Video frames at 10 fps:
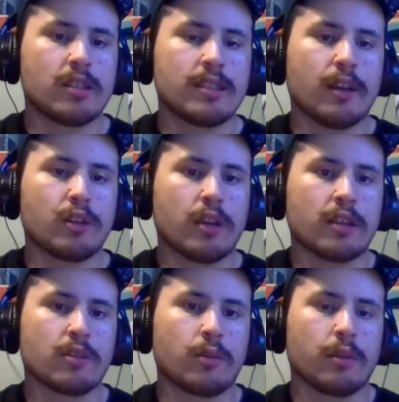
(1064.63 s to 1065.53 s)
the
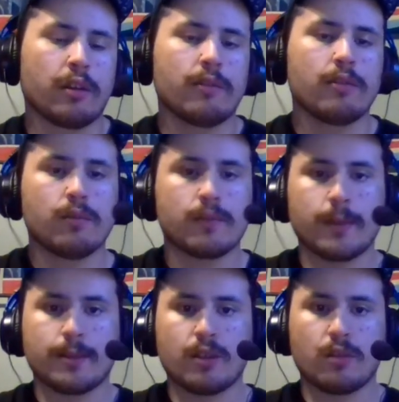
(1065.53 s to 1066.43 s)
soundtrack's so killer with
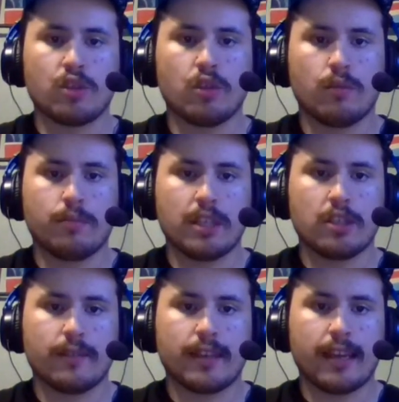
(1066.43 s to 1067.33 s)
Godzilla 2,
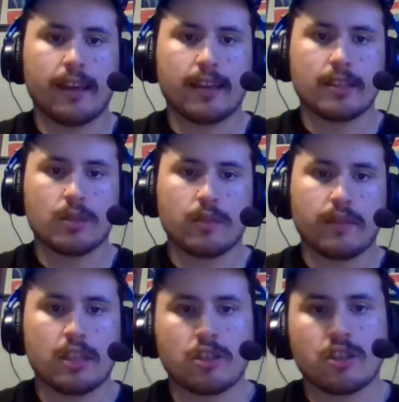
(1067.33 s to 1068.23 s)
BNGBK, and Godzilla's
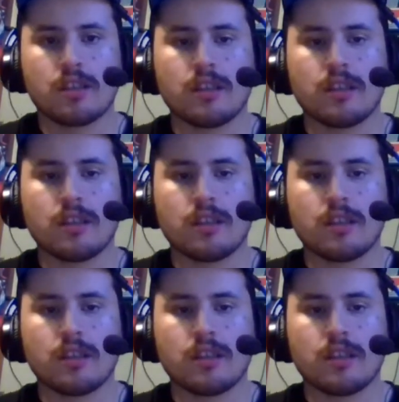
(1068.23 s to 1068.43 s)
Revenge.